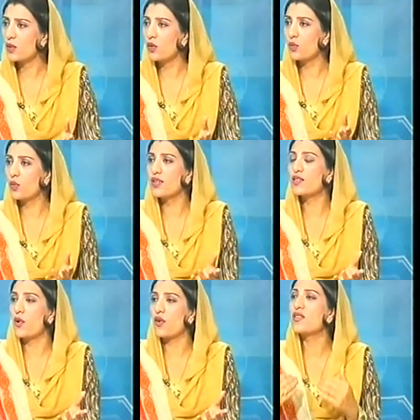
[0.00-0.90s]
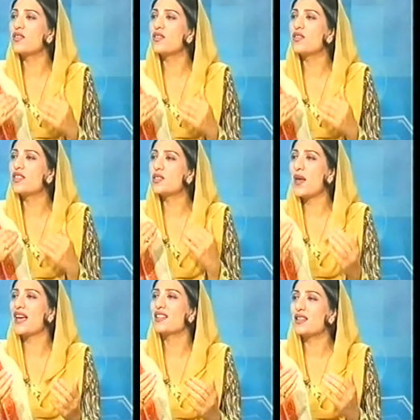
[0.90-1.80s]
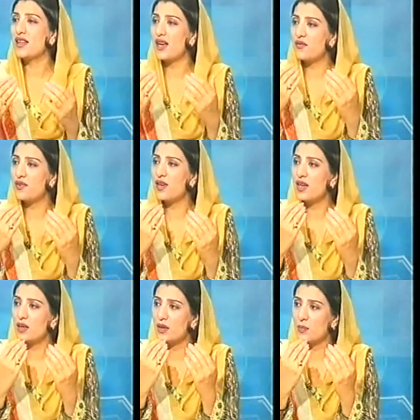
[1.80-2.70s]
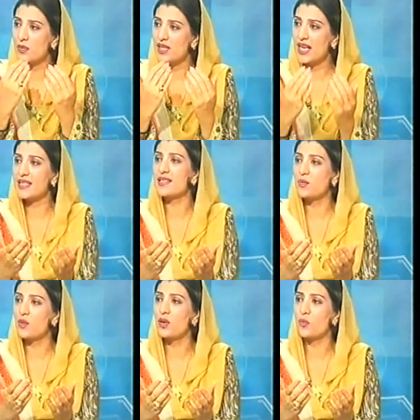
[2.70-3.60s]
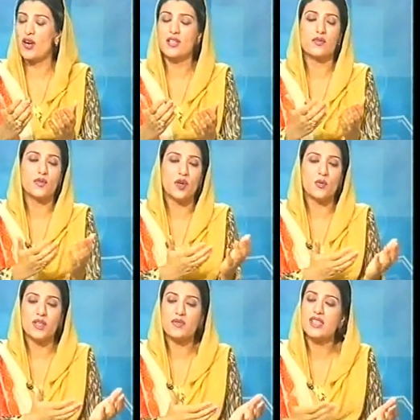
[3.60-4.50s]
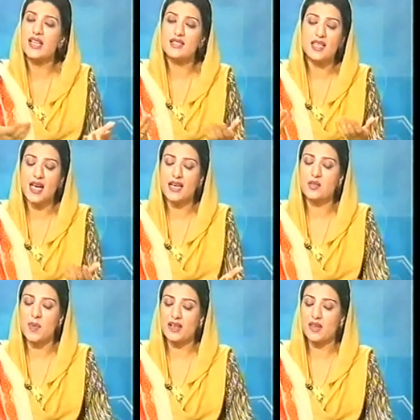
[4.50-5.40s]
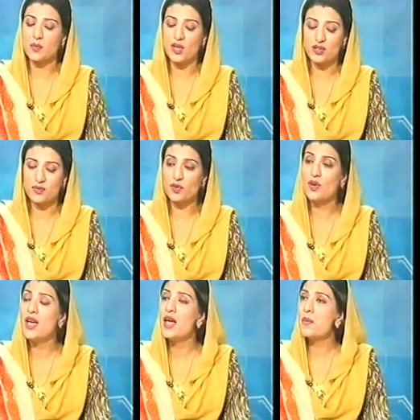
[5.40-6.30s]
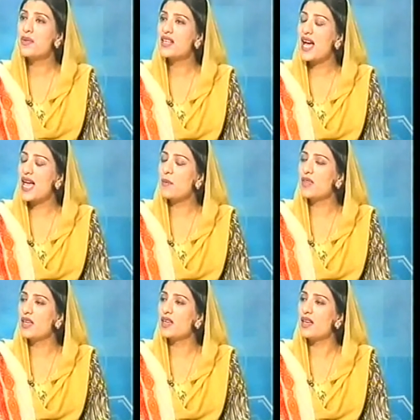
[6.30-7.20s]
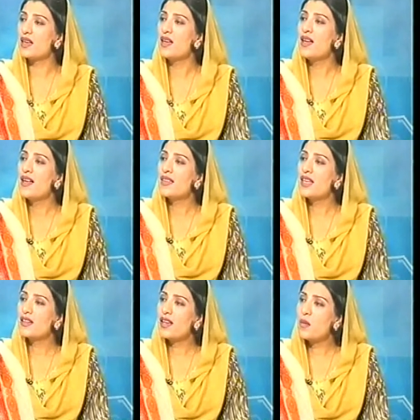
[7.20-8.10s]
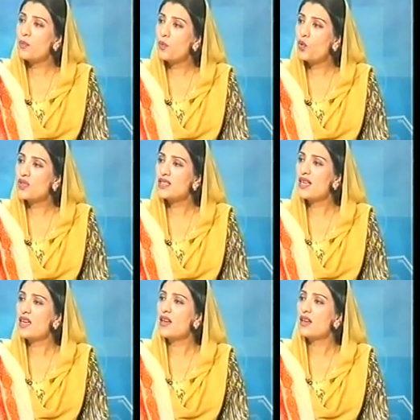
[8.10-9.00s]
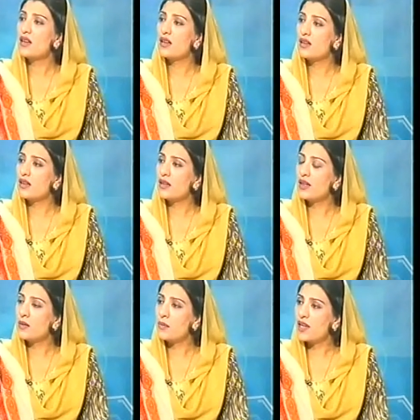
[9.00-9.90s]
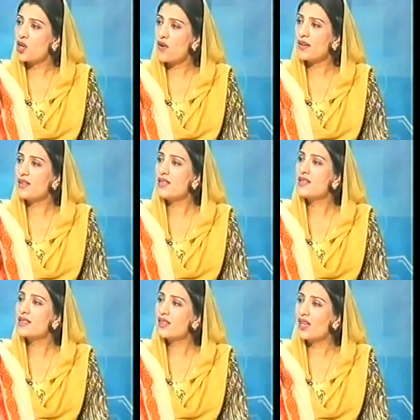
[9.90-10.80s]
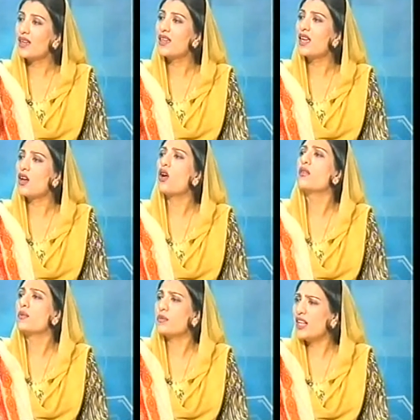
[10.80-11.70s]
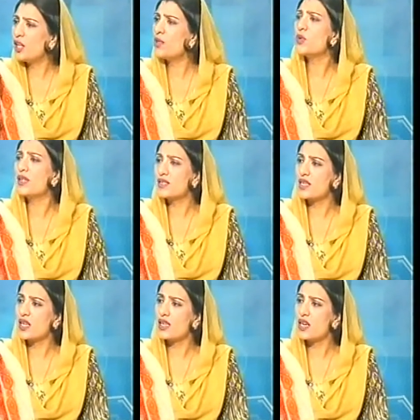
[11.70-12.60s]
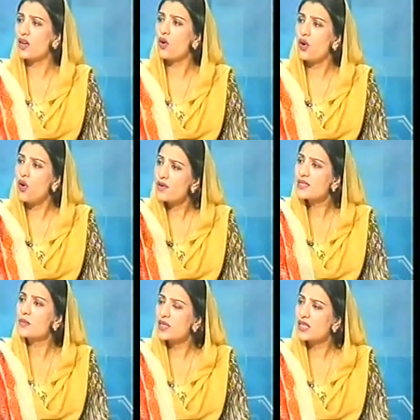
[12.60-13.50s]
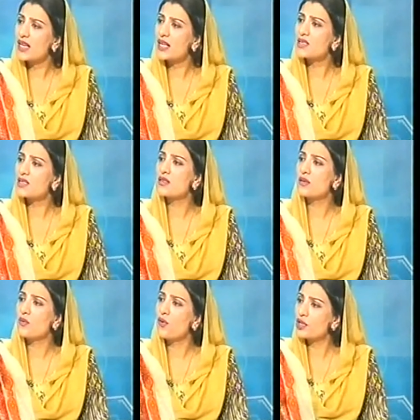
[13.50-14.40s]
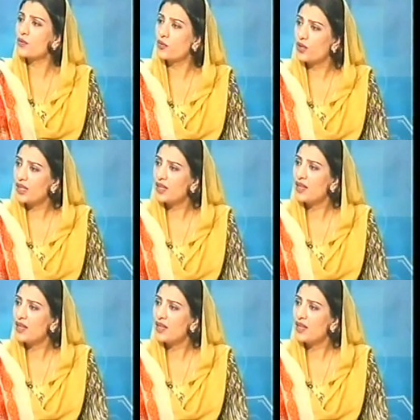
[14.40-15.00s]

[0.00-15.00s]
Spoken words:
What is democracy? To respect everybody else's point of view, and whatever they are saying, I respect their point of view. But I am thinking that imposing a minority's thinking or individuals' thinking on somebody else forcefully